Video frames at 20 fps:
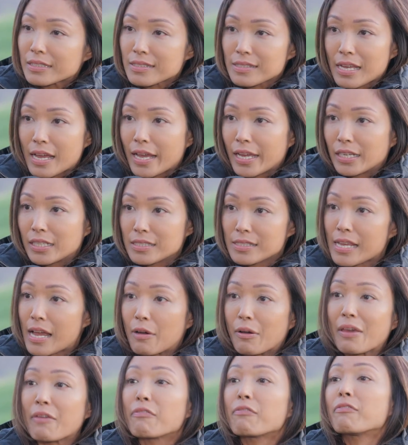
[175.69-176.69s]
side is
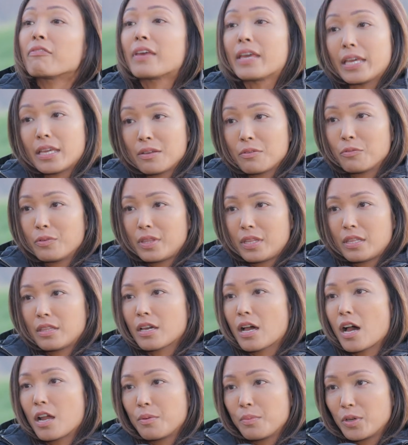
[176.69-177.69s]
how I fit within
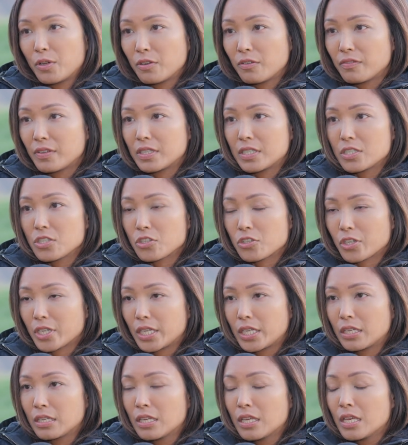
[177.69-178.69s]
the automotive
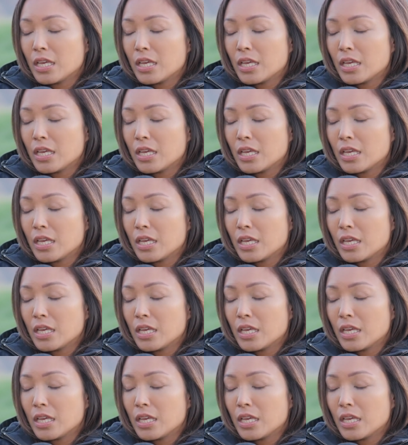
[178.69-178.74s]
industry.